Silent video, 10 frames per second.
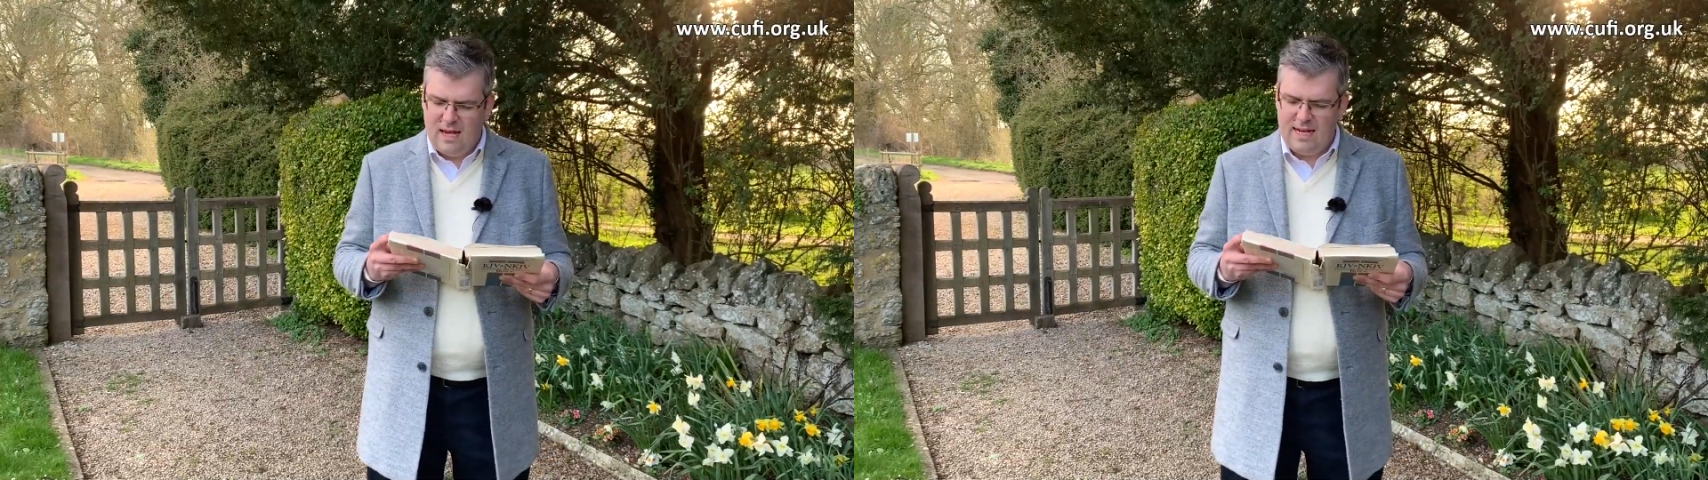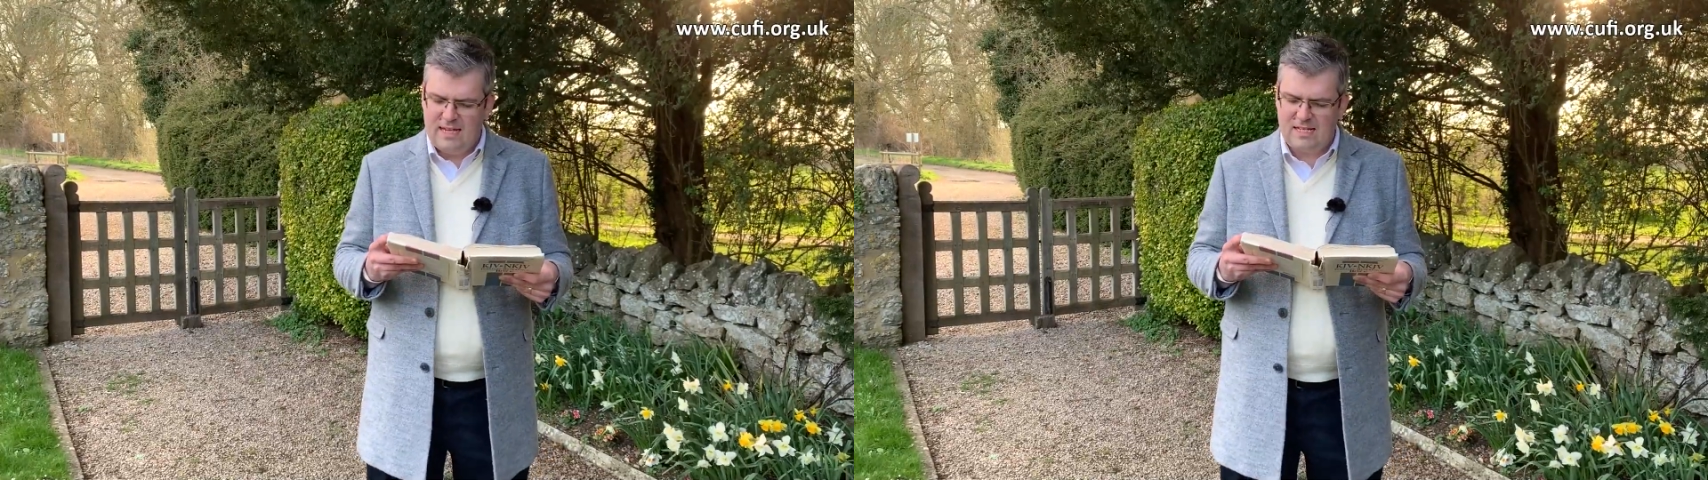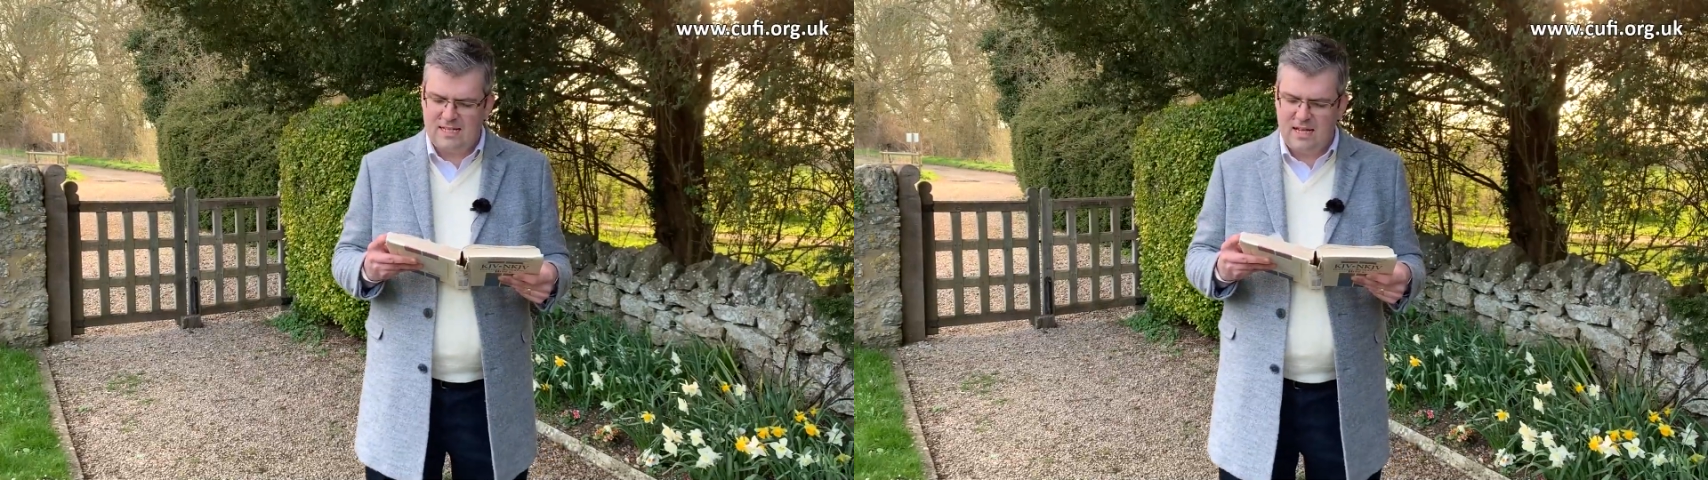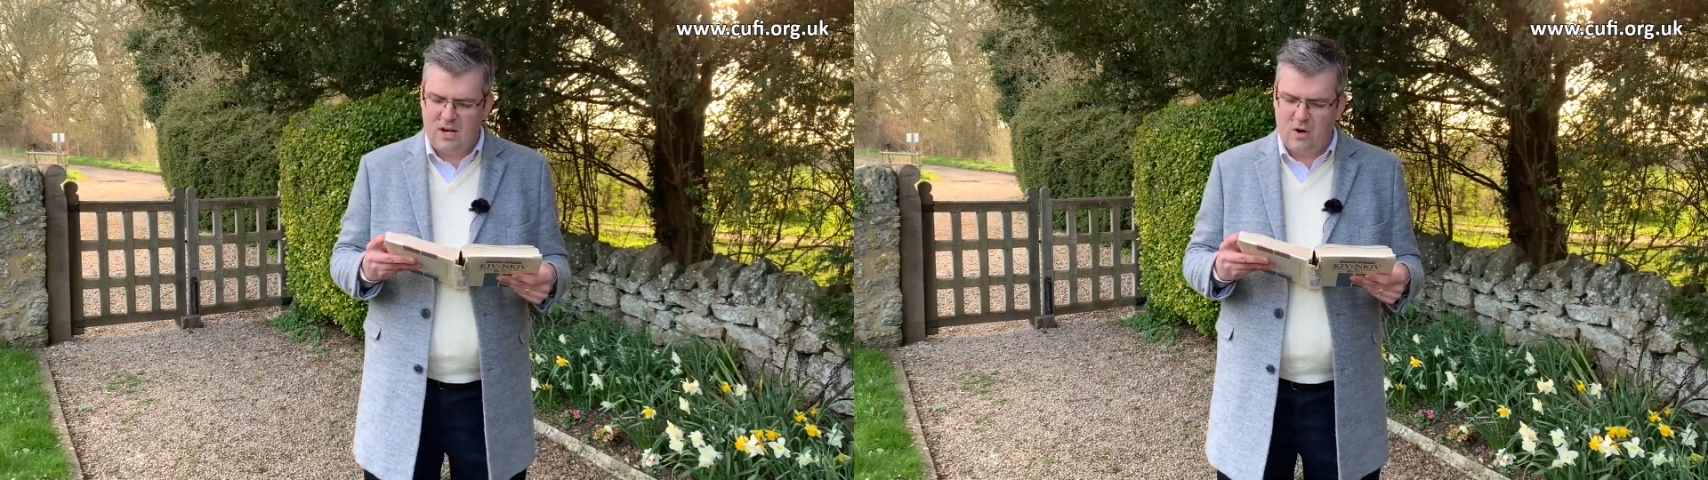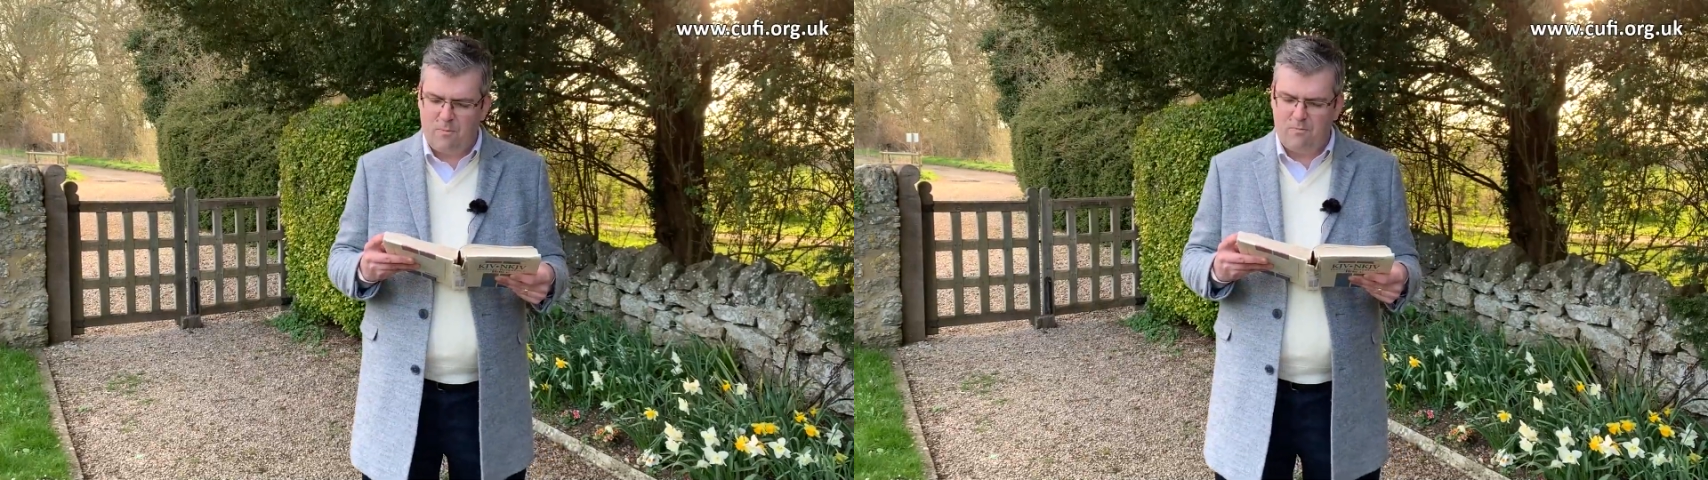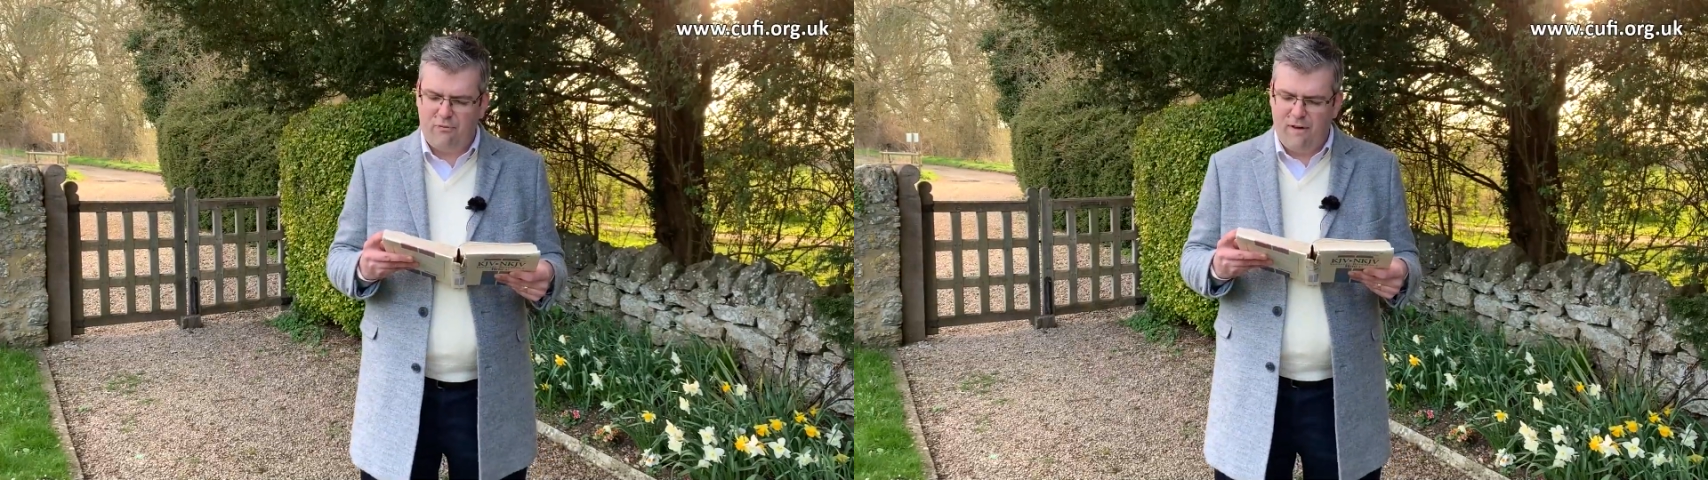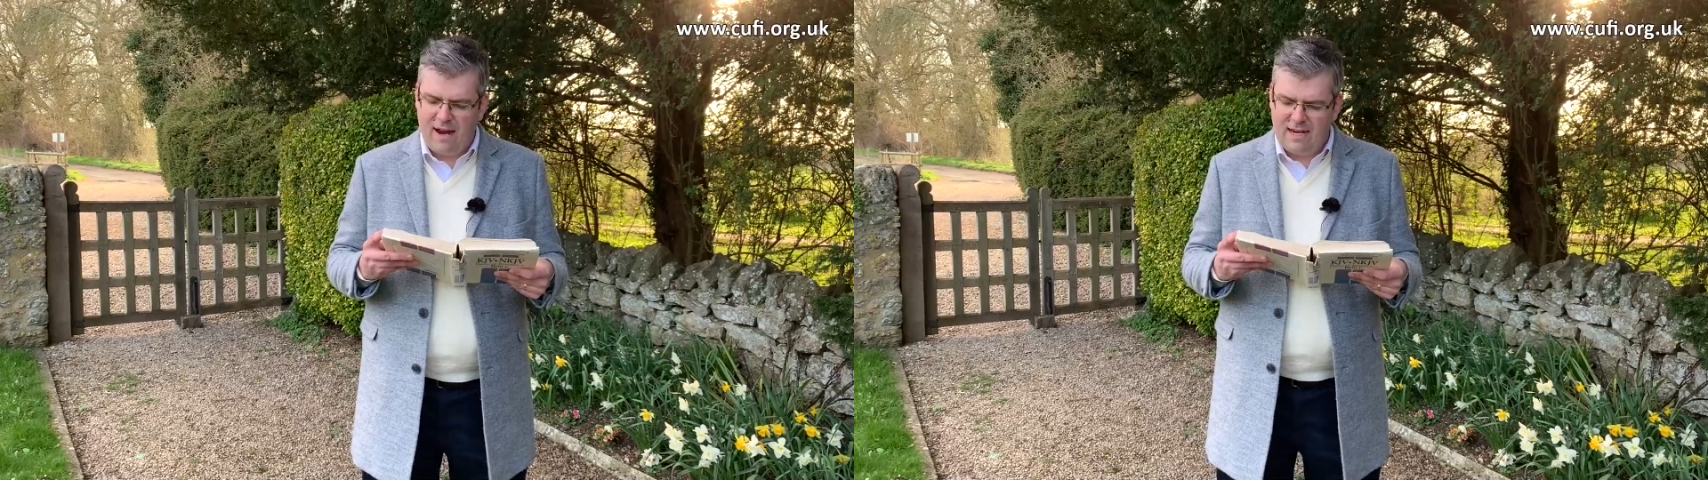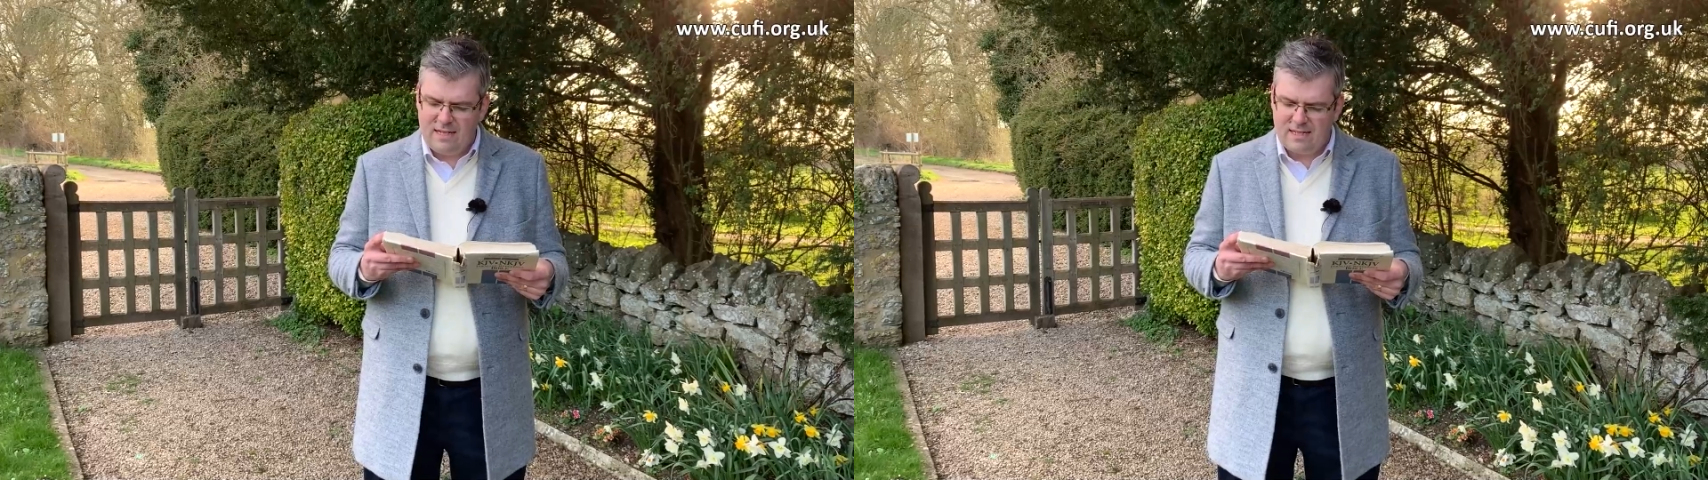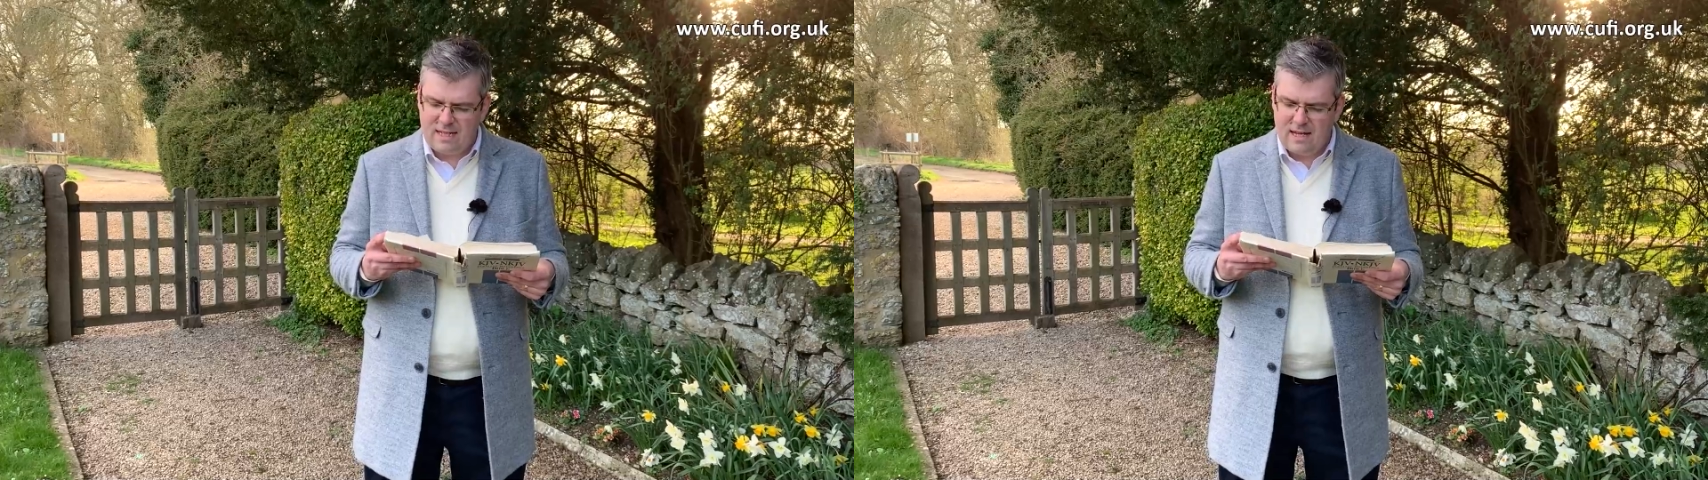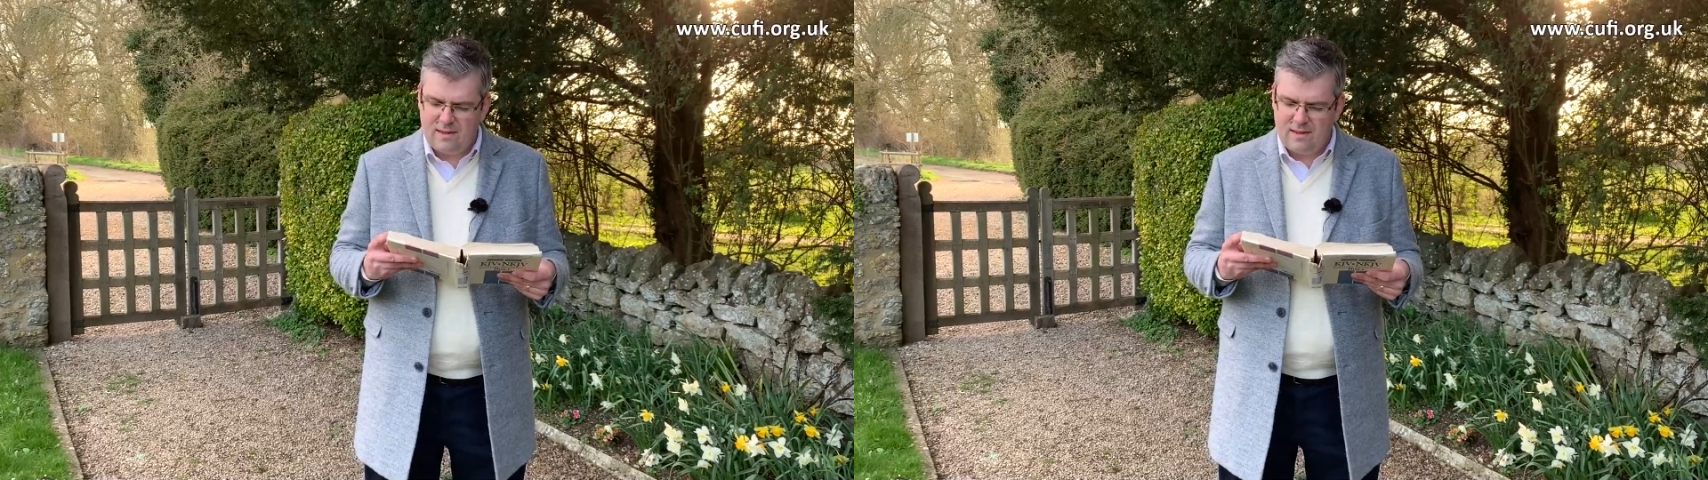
he still praised